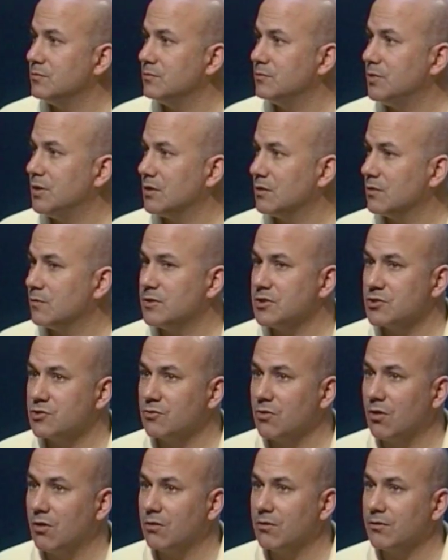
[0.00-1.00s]
be a little bit
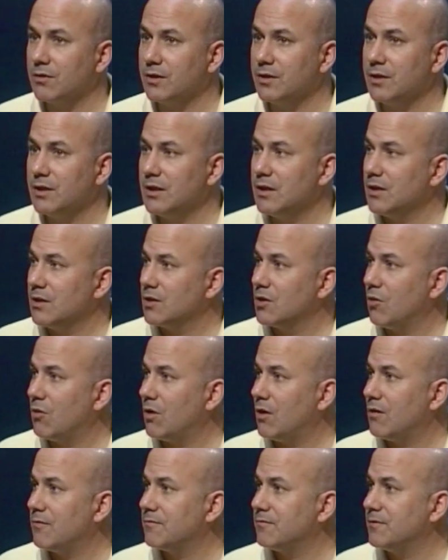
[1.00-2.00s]
stronger and go
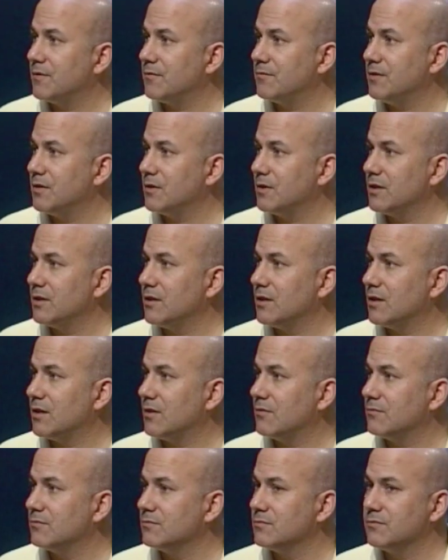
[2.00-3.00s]
off
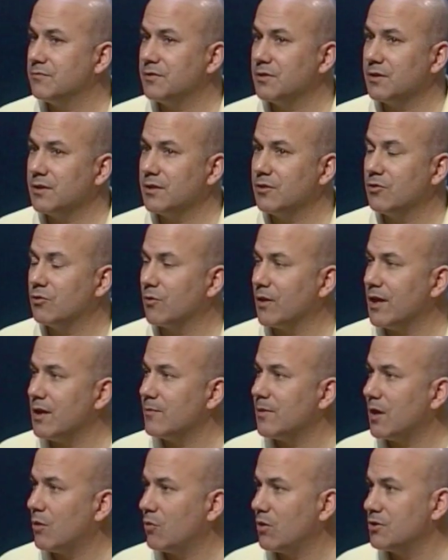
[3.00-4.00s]
feeling great
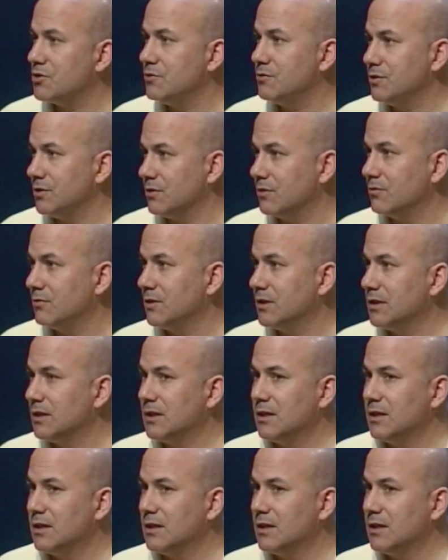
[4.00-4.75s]
about what you do,